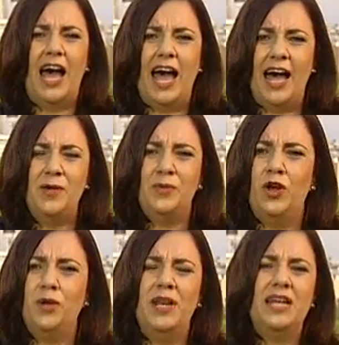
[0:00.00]

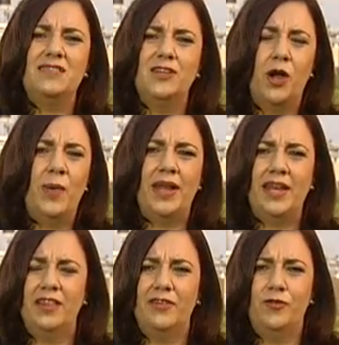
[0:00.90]
Unemployment is nowhere
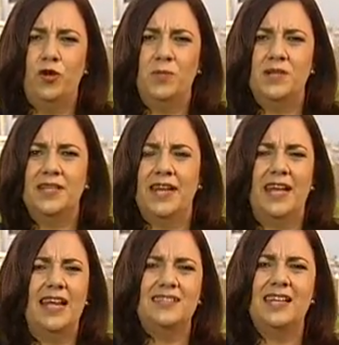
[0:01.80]
near the 4%.
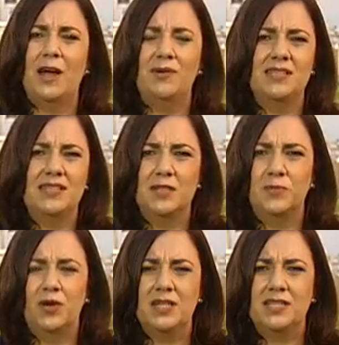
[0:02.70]
It's now at
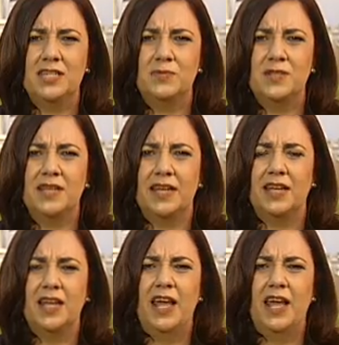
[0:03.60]
6.6%.